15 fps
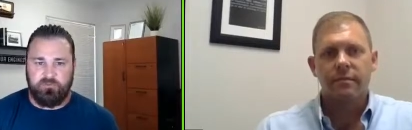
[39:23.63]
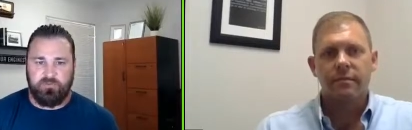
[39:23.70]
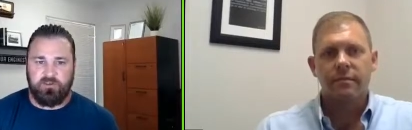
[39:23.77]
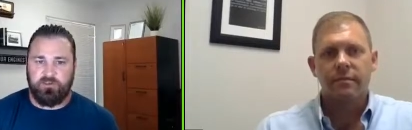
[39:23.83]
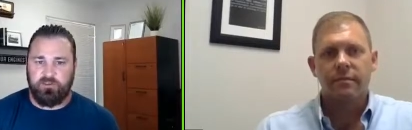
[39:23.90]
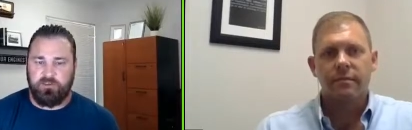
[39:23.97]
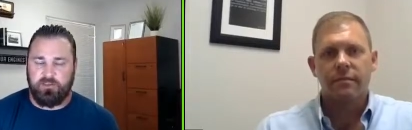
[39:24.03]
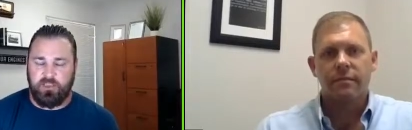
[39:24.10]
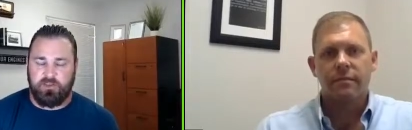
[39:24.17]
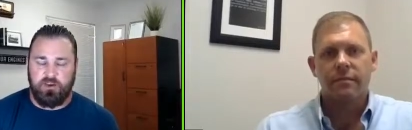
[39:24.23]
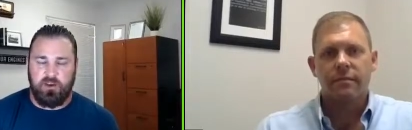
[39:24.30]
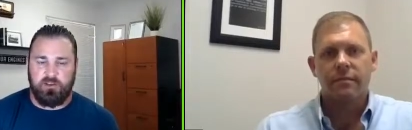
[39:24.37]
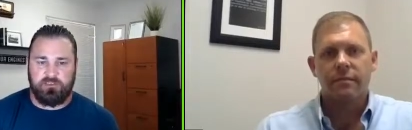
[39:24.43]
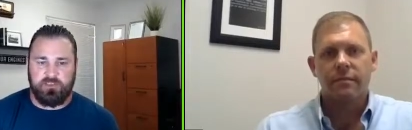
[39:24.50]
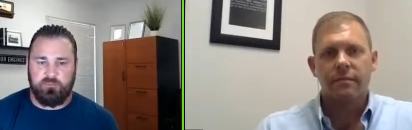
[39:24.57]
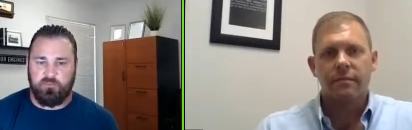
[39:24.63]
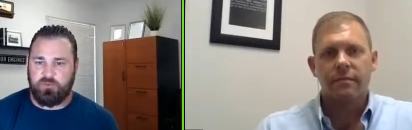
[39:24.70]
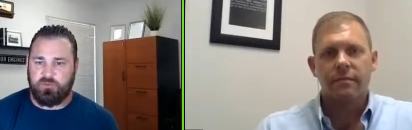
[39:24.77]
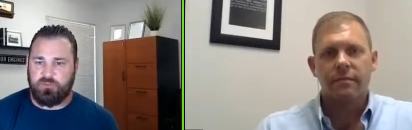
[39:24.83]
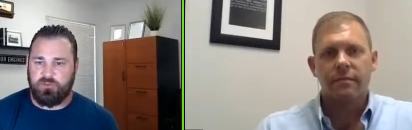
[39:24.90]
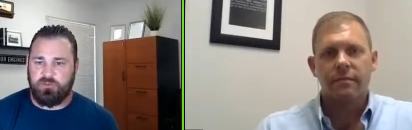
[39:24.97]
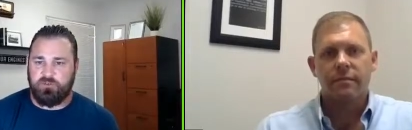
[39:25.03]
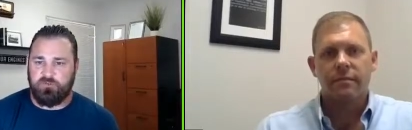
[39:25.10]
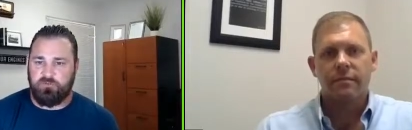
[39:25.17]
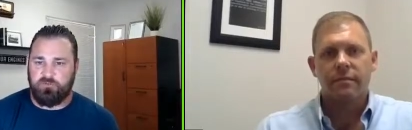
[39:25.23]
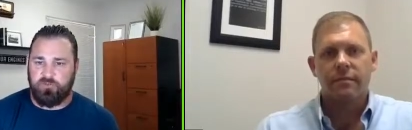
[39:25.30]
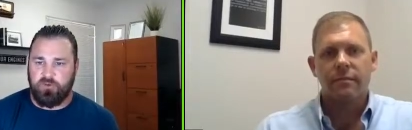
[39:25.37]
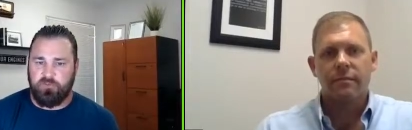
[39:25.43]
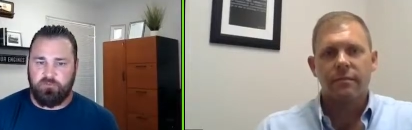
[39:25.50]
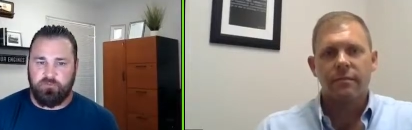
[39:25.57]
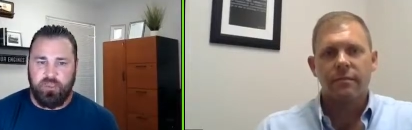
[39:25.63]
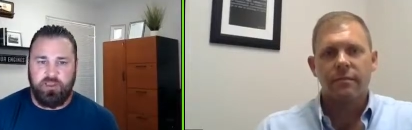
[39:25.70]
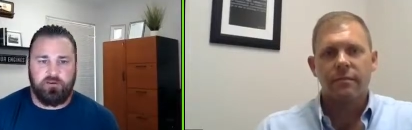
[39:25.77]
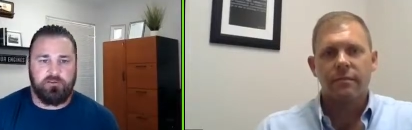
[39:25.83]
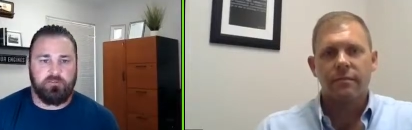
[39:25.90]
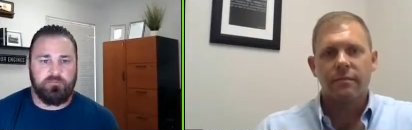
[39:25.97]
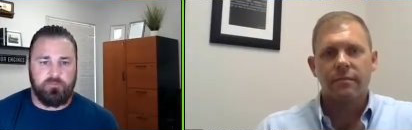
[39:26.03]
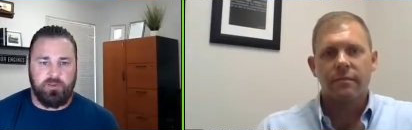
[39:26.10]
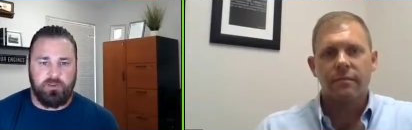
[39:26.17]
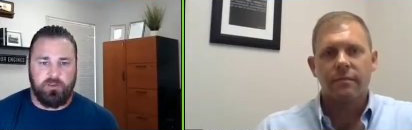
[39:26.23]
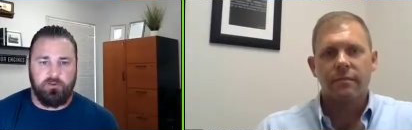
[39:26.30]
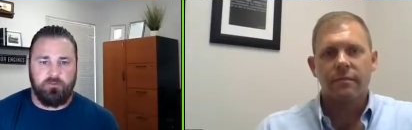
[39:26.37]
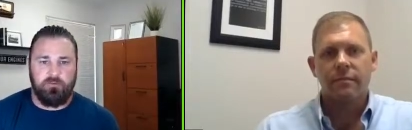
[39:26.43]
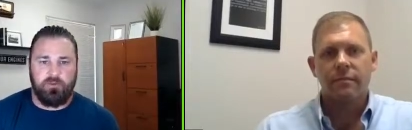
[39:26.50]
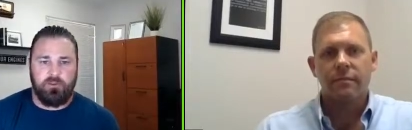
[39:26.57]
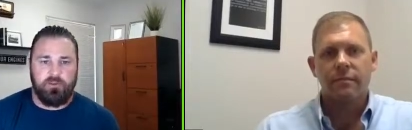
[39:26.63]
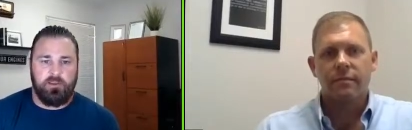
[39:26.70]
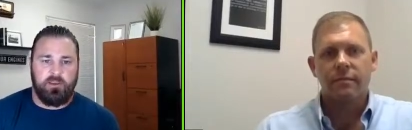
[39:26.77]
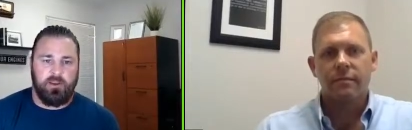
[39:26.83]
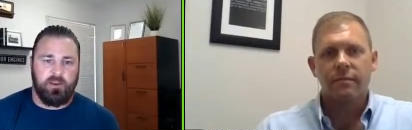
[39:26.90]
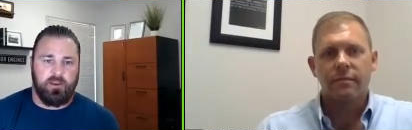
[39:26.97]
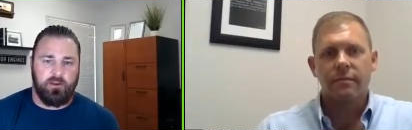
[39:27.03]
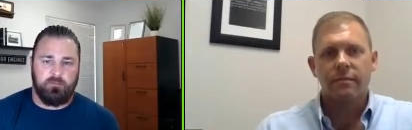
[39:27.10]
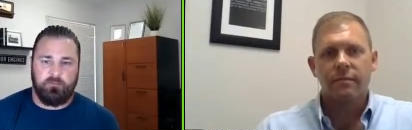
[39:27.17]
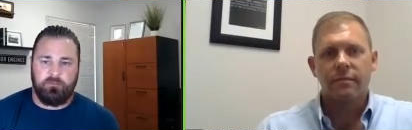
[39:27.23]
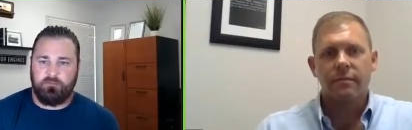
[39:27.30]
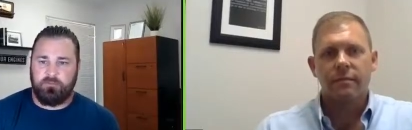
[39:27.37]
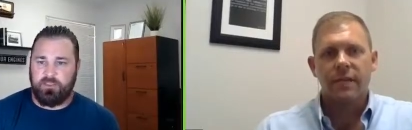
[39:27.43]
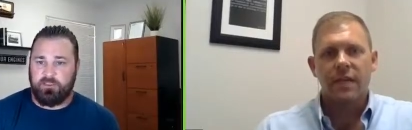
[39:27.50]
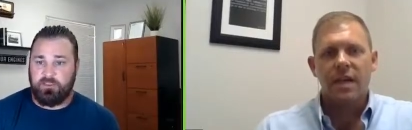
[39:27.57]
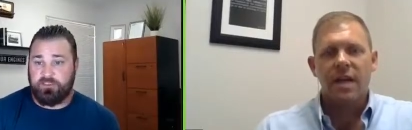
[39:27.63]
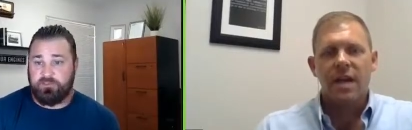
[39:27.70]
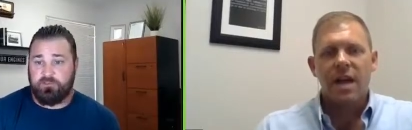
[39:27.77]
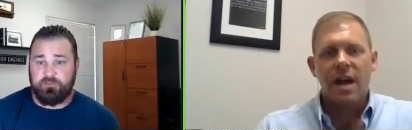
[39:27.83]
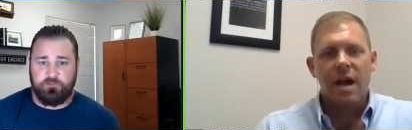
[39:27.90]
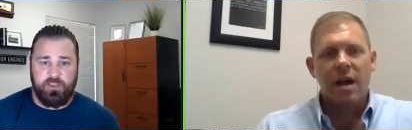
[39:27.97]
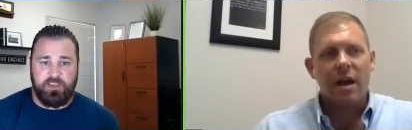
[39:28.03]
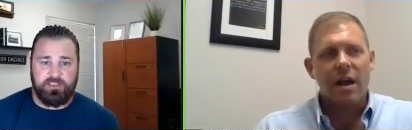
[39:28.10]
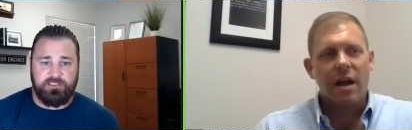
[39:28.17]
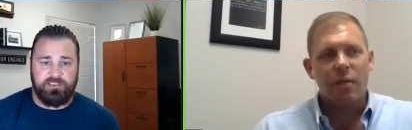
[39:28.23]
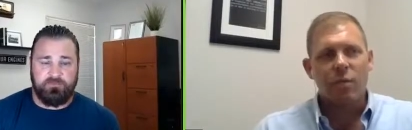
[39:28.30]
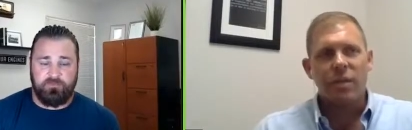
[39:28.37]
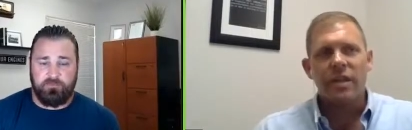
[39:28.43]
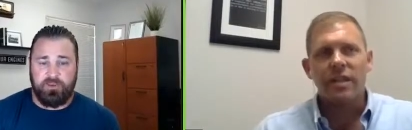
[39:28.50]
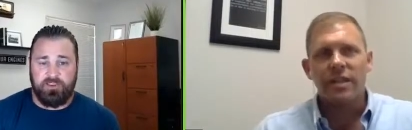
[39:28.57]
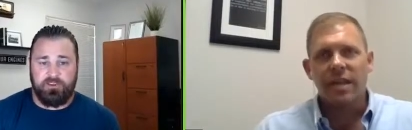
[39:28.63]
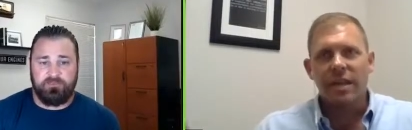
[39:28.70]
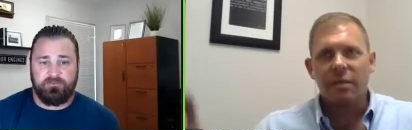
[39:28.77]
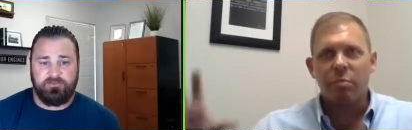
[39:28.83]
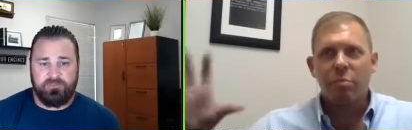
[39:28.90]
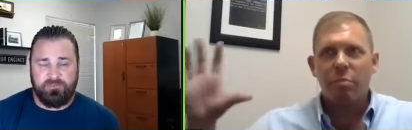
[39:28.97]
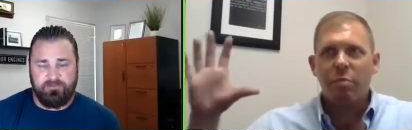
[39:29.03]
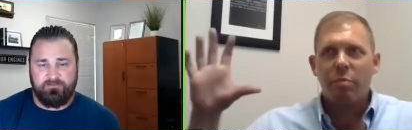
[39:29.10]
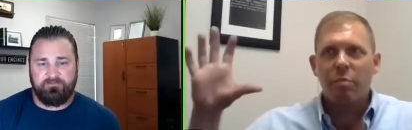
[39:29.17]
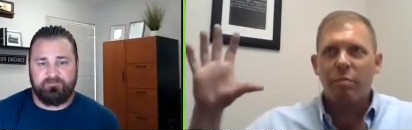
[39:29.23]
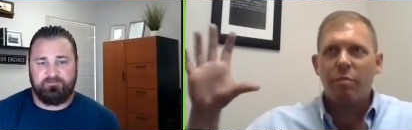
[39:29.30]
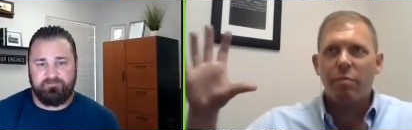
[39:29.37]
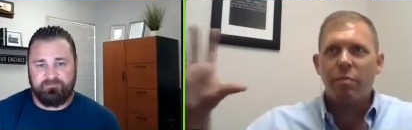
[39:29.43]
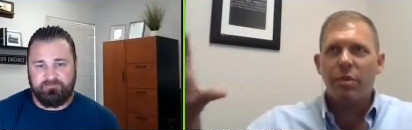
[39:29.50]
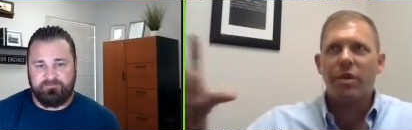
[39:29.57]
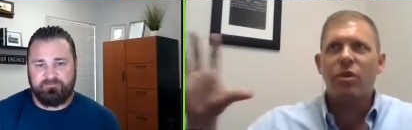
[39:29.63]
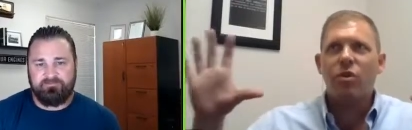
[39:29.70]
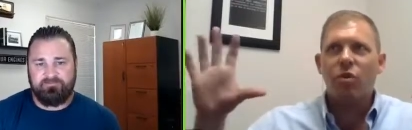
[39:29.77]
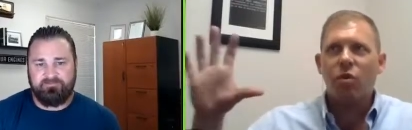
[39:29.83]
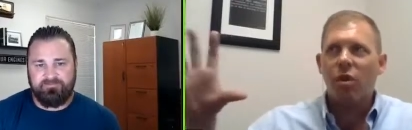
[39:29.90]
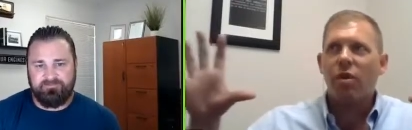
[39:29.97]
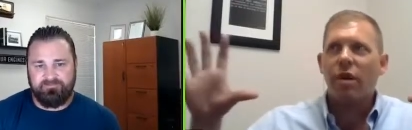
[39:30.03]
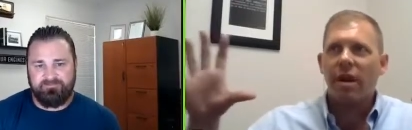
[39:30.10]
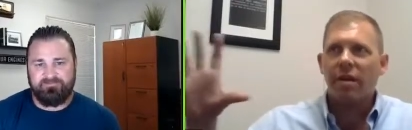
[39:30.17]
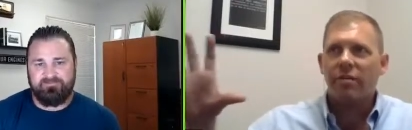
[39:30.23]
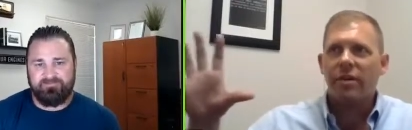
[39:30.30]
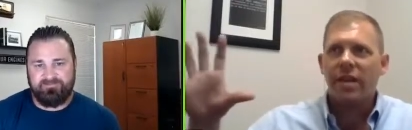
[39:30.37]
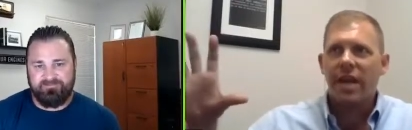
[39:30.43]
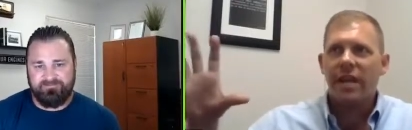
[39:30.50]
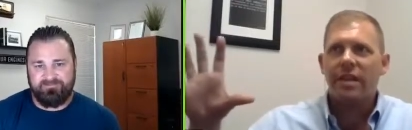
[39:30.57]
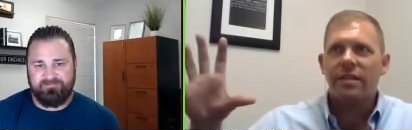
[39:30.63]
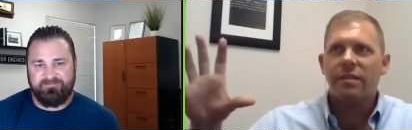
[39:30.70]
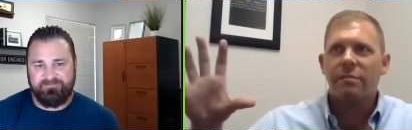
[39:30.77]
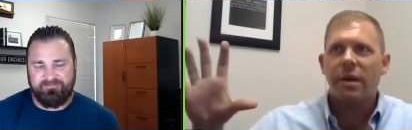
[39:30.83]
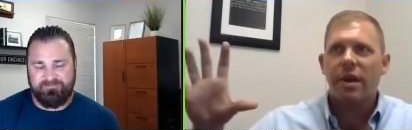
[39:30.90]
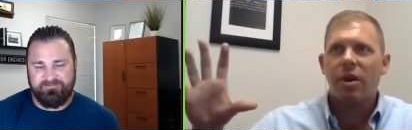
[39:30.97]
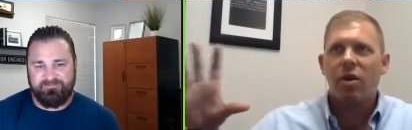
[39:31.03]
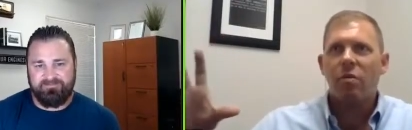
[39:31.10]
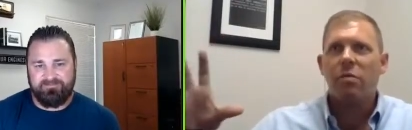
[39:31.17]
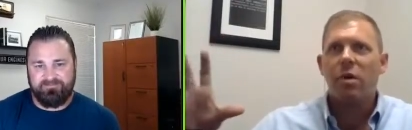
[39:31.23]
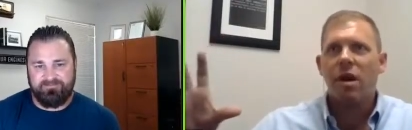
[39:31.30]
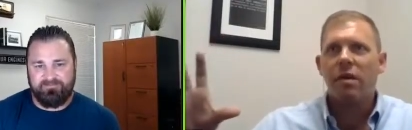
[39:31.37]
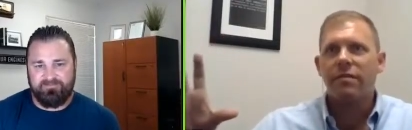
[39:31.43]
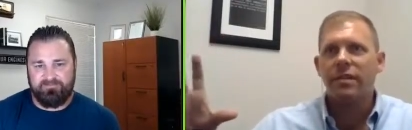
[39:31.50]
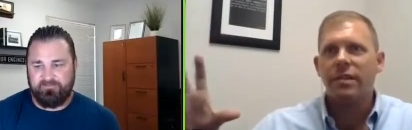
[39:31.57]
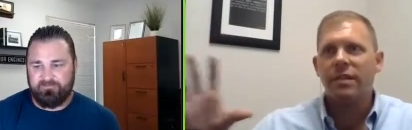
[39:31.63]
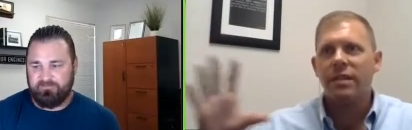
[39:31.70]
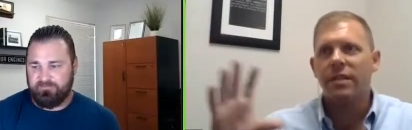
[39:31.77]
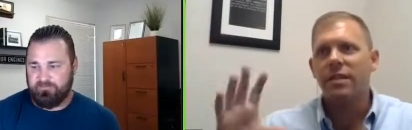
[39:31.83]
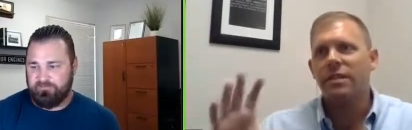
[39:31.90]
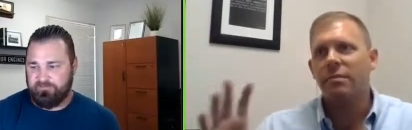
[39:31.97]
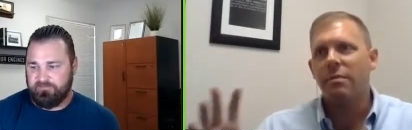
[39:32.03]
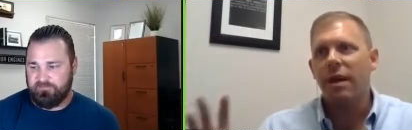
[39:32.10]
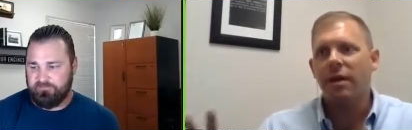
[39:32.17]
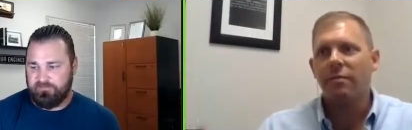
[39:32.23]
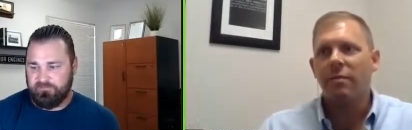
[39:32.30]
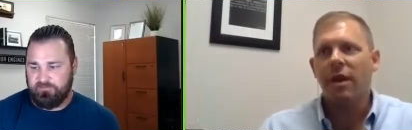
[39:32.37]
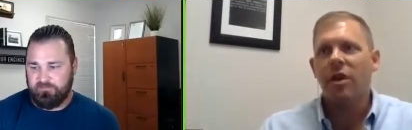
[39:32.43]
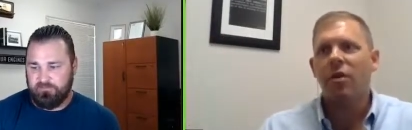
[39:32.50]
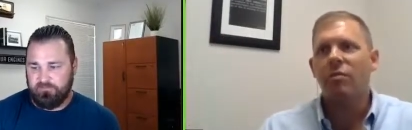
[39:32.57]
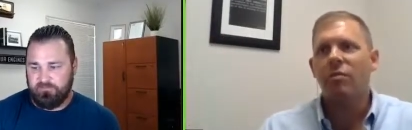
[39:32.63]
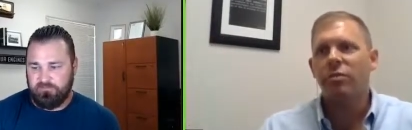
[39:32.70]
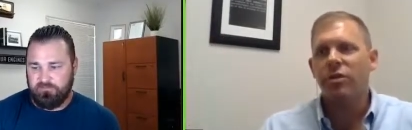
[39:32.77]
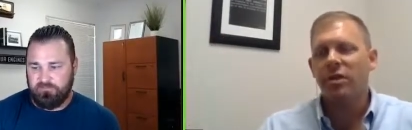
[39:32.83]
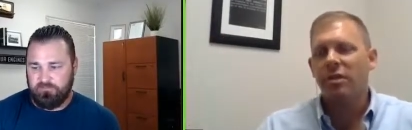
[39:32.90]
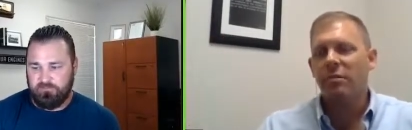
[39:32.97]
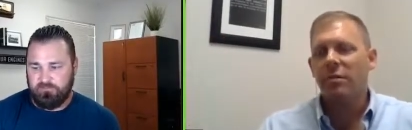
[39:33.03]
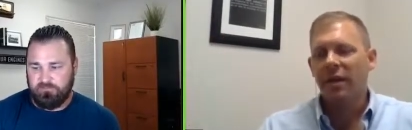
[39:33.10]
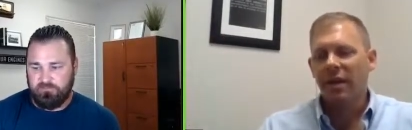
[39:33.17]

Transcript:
Speaker 1: and that constant pursuit of of better. You know, um, at least that's what I, I read this like
Speaker 2: big quote every day that's in my home office and is in my my home gym